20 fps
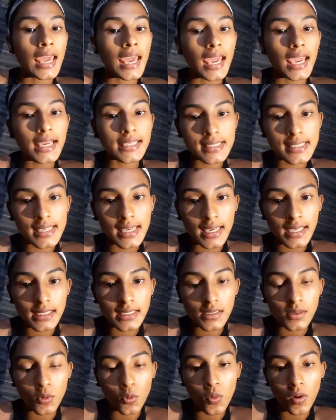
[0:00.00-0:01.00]

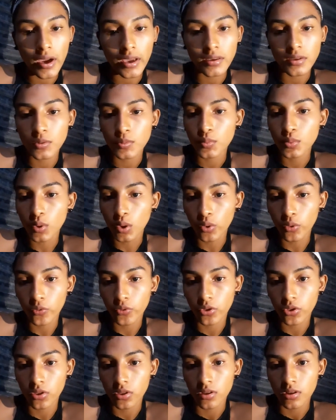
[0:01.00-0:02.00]
Indeed, while
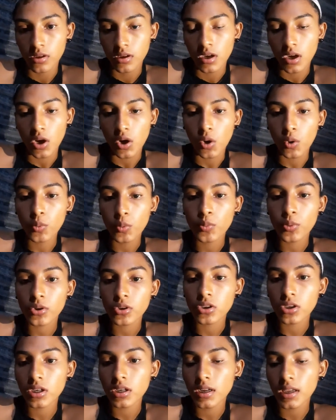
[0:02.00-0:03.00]
both operant